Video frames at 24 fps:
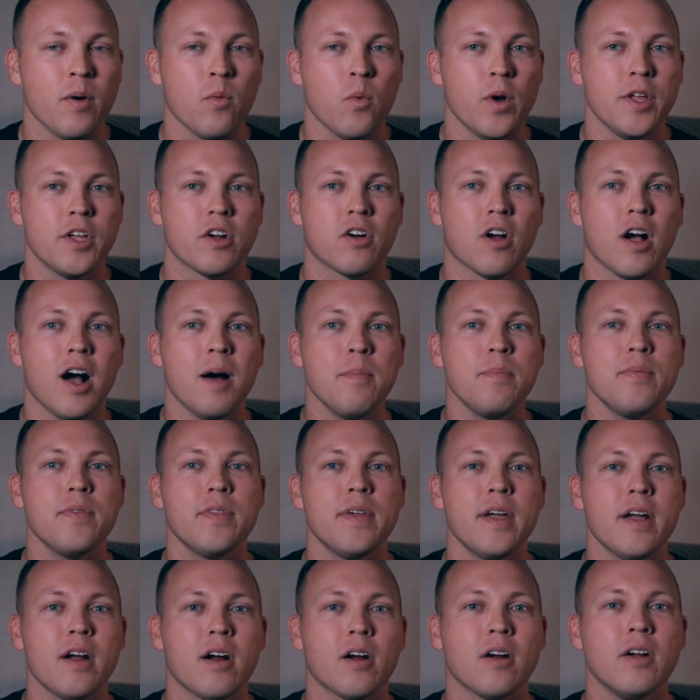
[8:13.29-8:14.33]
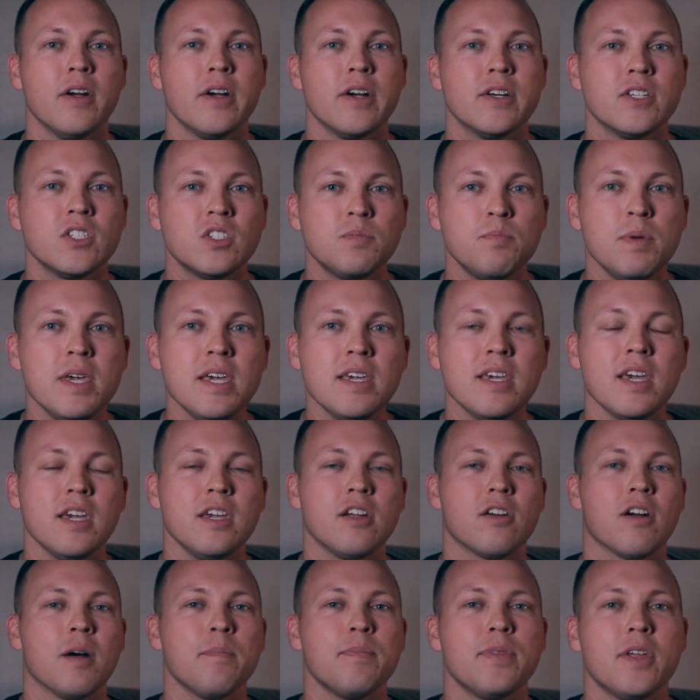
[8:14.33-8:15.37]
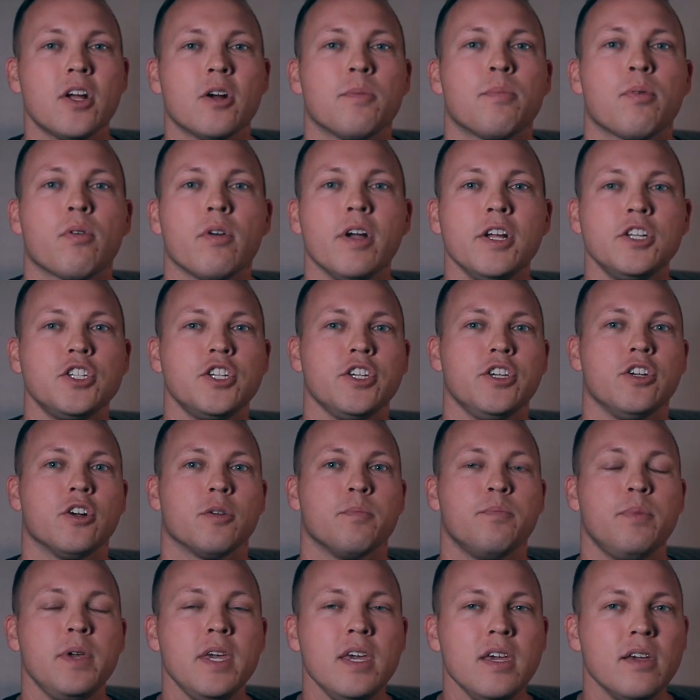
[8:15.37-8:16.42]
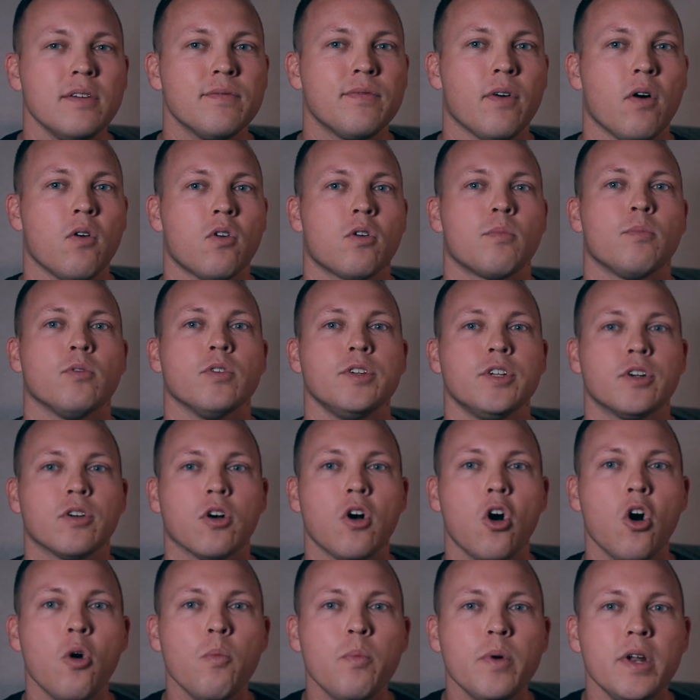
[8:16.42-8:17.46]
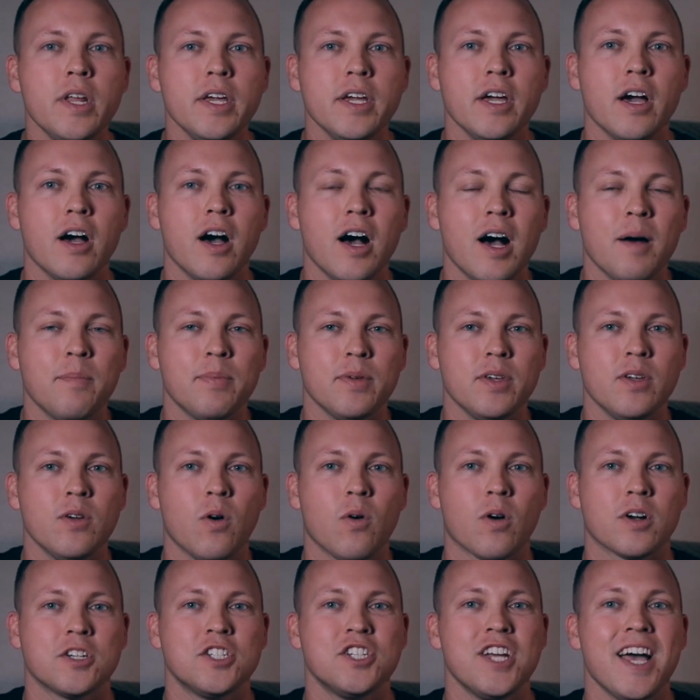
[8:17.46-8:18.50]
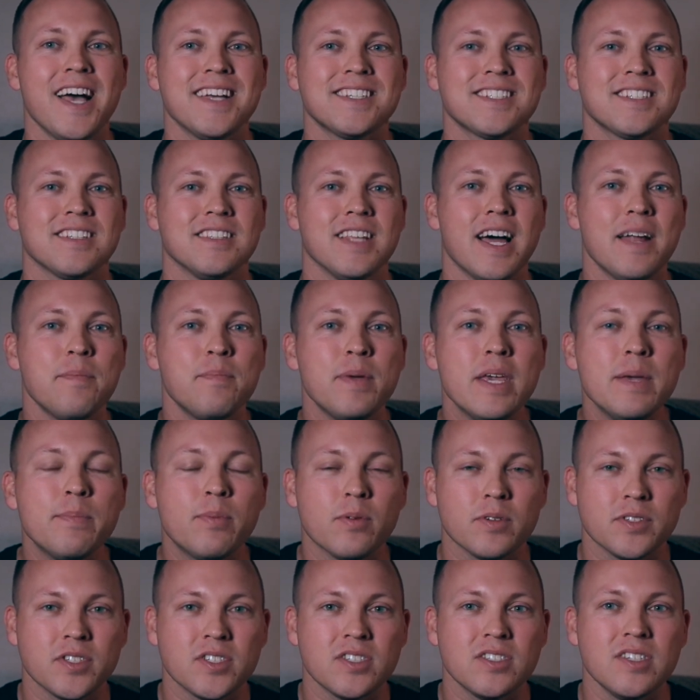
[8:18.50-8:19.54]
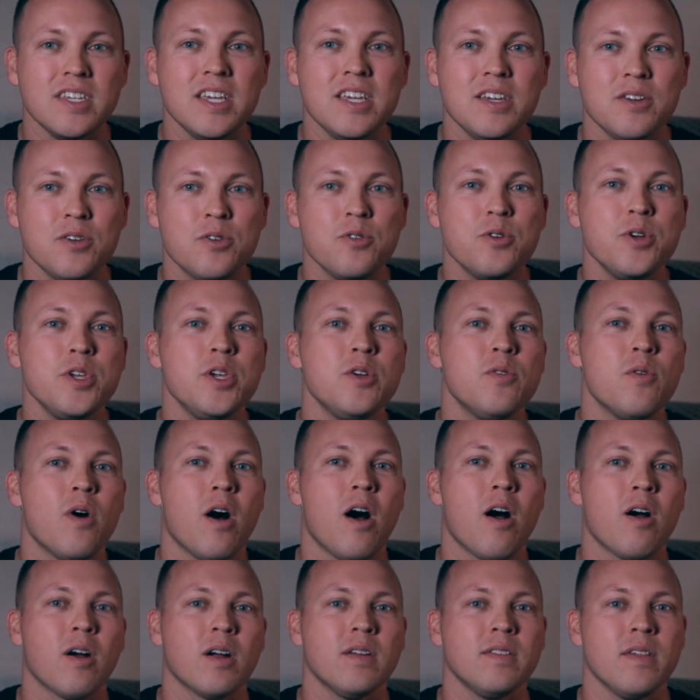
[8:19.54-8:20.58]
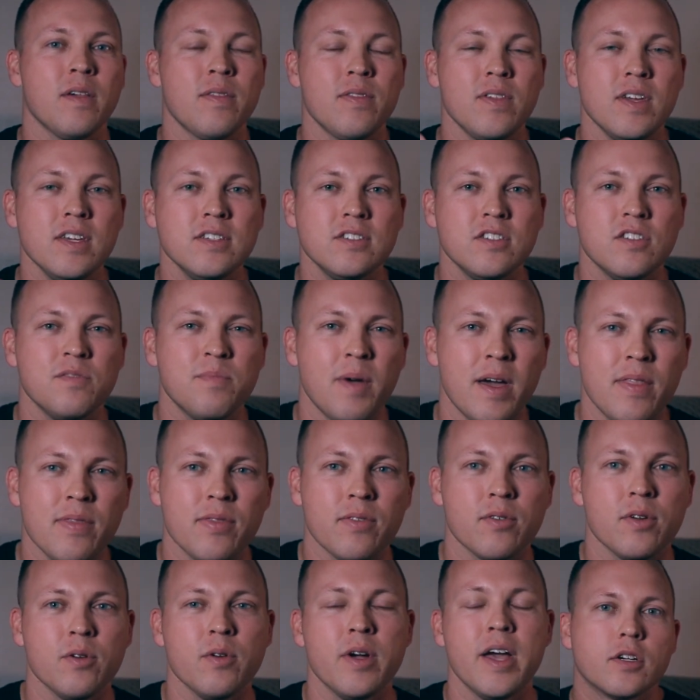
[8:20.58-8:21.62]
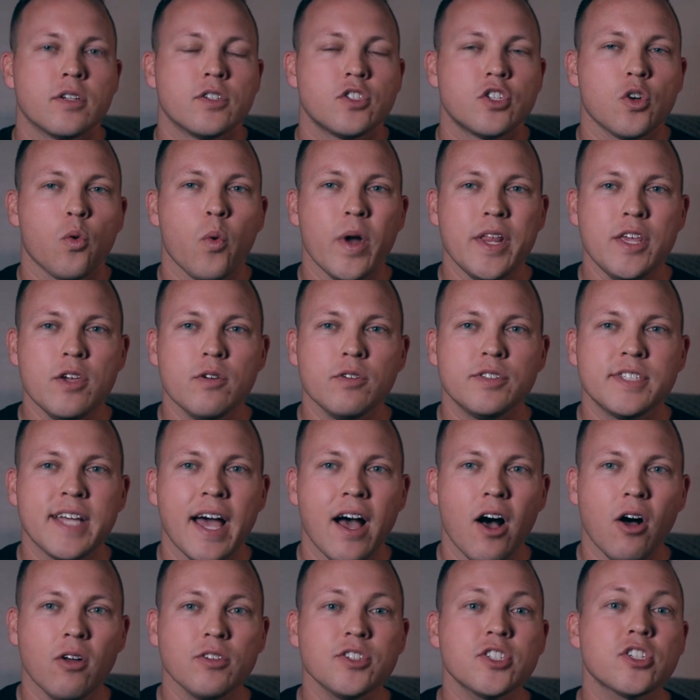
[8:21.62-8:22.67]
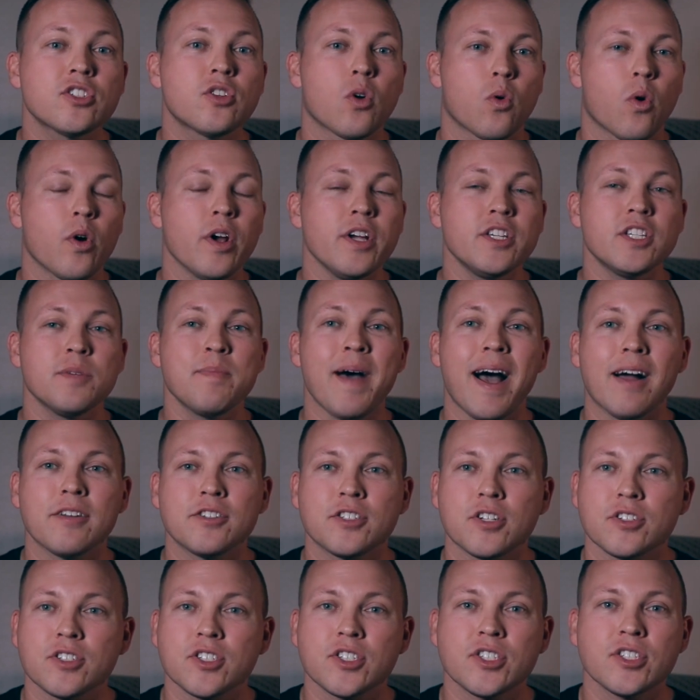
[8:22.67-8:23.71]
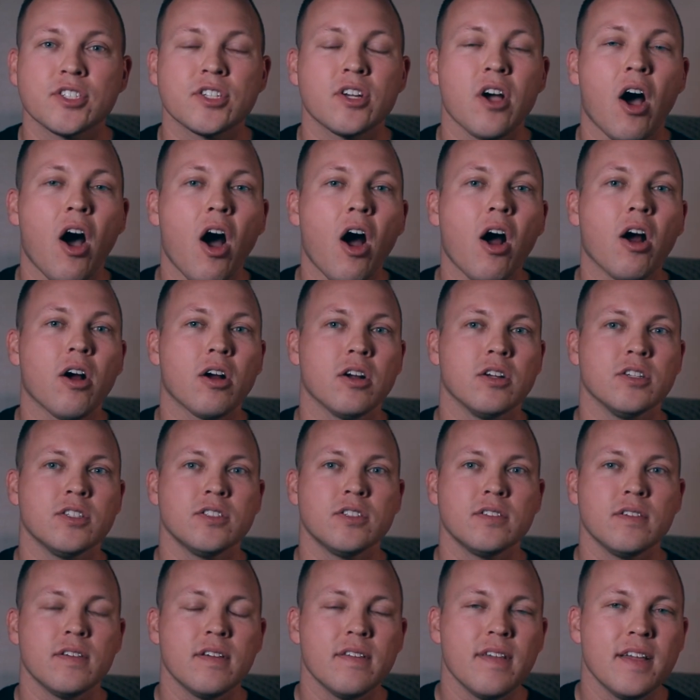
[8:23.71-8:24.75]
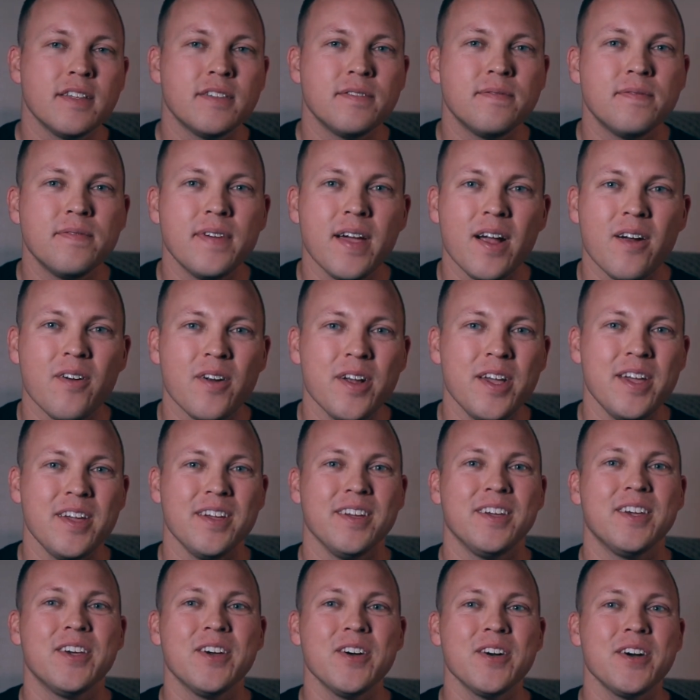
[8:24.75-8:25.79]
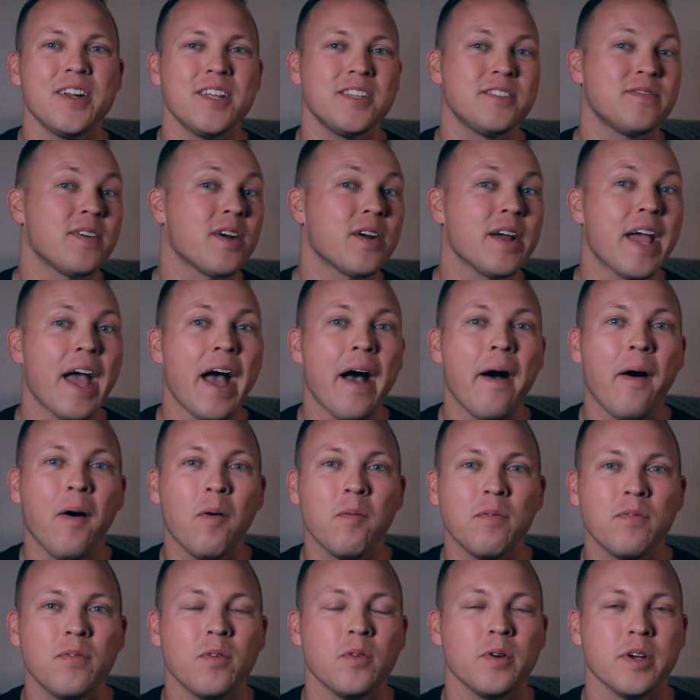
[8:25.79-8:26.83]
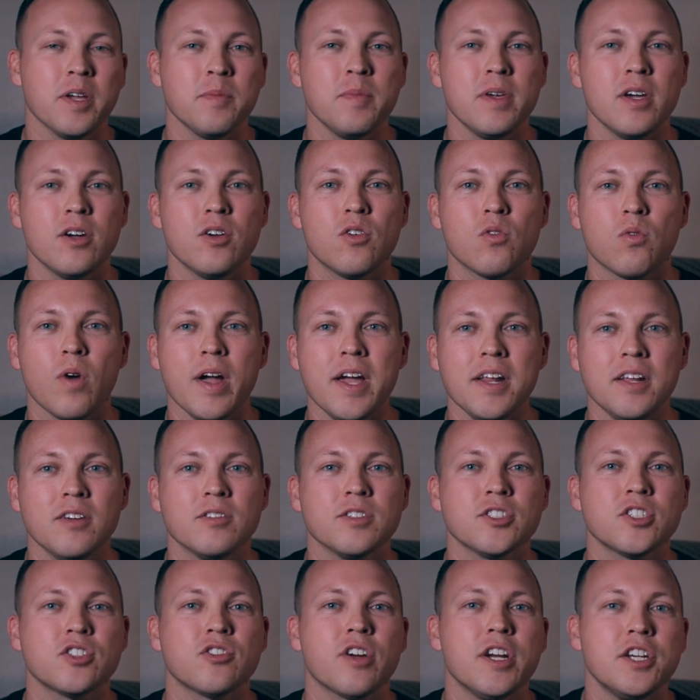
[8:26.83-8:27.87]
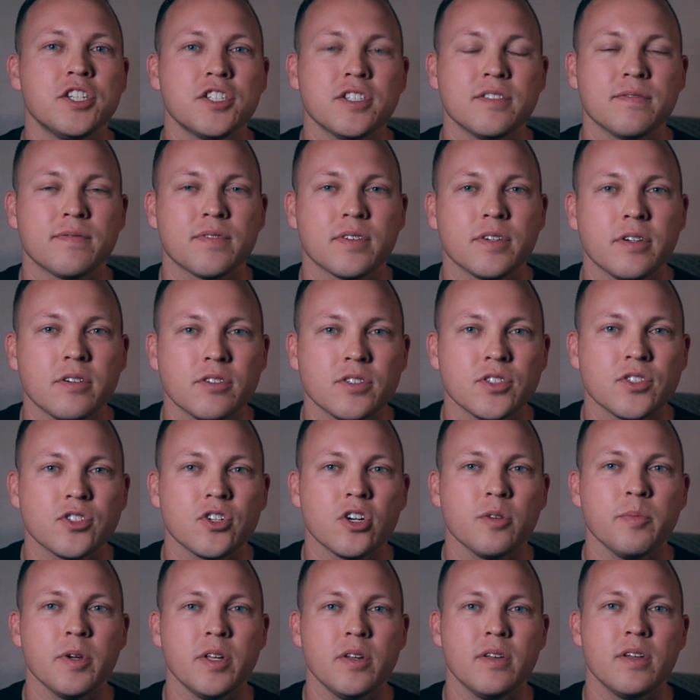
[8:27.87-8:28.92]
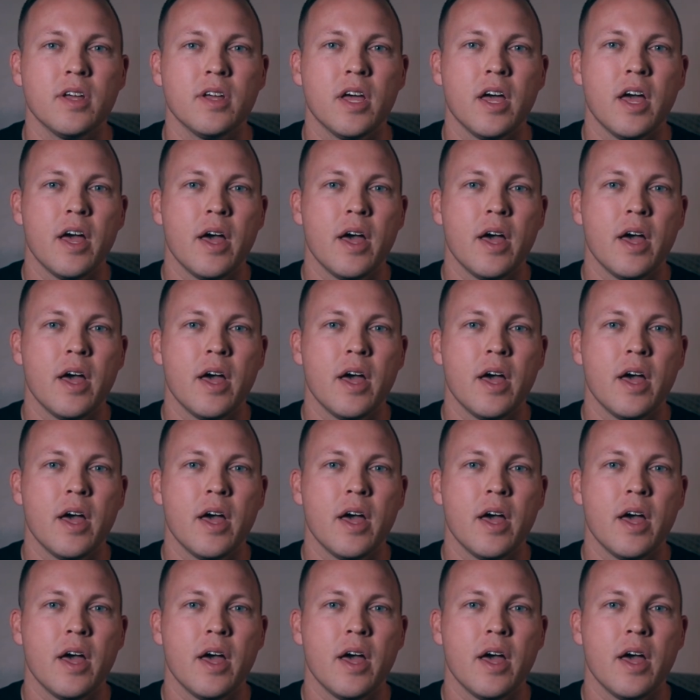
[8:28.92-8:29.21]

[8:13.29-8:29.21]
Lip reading: But when you're up there speaking, you're up there preaching, you're being vulnerable and you're opening up your chest to let people see who you are and the things you've been through. So when you tell stories about your scars, it's very good and it's very helpful. It can be a great illustration for your sermon.